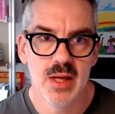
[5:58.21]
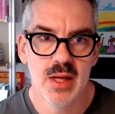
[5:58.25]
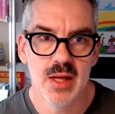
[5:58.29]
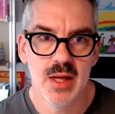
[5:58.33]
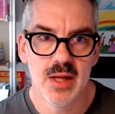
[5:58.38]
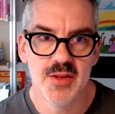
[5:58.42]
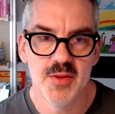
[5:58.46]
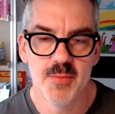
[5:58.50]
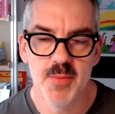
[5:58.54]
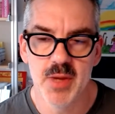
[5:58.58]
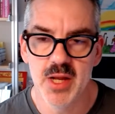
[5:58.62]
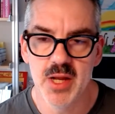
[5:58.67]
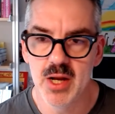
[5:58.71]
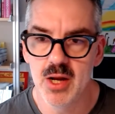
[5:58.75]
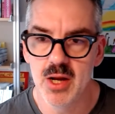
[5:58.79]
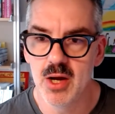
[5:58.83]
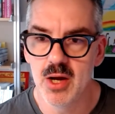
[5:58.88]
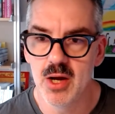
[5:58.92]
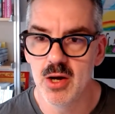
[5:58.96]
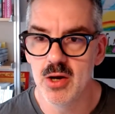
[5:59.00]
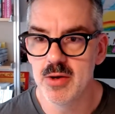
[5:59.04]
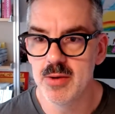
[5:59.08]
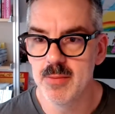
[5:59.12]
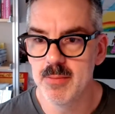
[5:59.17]
It's been
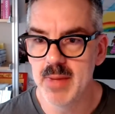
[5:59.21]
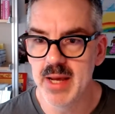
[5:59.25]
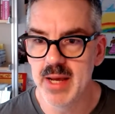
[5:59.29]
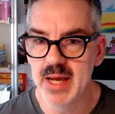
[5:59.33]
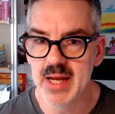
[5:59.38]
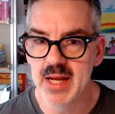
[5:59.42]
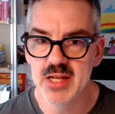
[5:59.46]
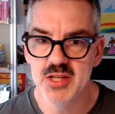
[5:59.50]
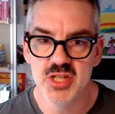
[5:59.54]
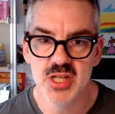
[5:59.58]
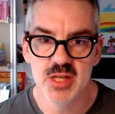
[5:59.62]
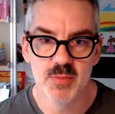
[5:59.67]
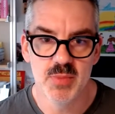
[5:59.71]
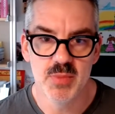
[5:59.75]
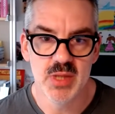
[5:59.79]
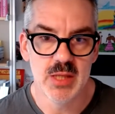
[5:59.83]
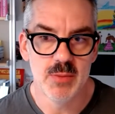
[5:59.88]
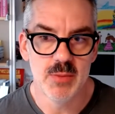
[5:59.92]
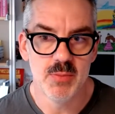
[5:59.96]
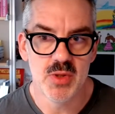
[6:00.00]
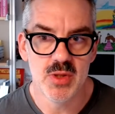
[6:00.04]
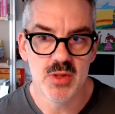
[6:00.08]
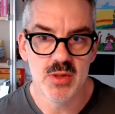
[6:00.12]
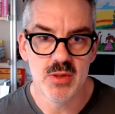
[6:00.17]
hard managing
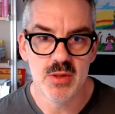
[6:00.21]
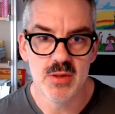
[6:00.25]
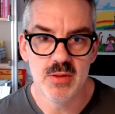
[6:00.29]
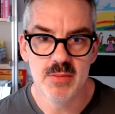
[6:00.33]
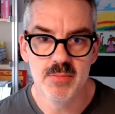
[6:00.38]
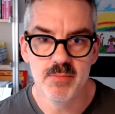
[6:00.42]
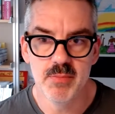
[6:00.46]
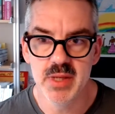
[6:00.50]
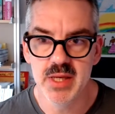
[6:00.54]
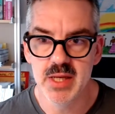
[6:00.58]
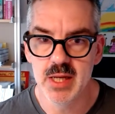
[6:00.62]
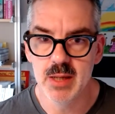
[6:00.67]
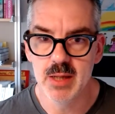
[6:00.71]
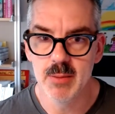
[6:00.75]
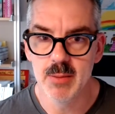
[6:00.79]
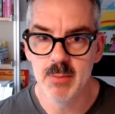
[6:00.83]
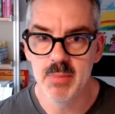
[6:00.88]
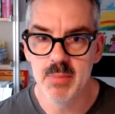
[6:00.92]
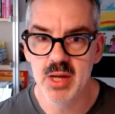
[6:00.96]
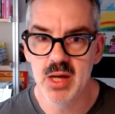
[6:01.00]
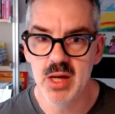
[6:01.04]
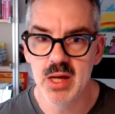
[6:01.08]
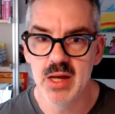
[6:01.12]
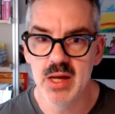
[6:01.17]
people, being a
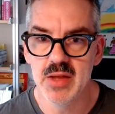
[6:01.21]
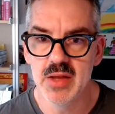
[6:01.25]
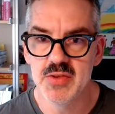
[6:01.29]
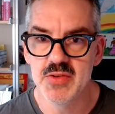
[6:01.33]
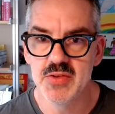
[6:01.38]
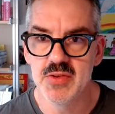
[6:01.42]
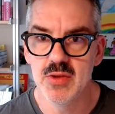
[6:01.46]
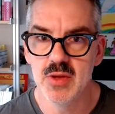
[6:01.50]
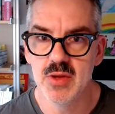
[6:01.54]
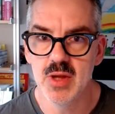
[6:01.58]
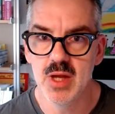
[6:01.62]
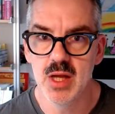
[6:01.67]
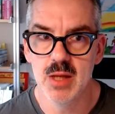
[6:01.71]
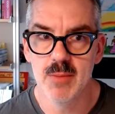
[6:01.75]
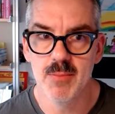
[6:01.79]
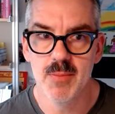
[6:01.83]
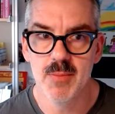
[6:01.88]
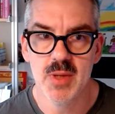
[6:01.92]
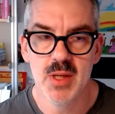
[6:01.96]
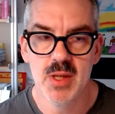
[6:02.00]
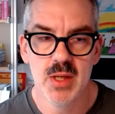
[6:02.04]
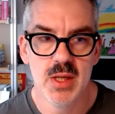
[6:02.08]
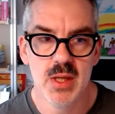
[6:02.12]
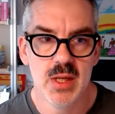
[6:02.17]
boss,
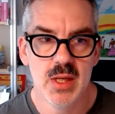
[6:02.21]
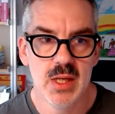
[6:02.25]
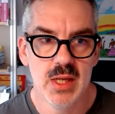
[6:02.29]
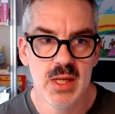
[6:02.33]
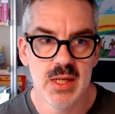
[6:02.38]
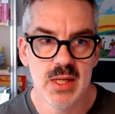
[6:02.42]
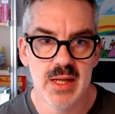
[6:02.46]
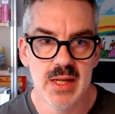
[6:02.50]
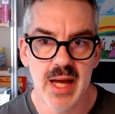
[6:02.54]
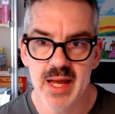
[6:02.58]
not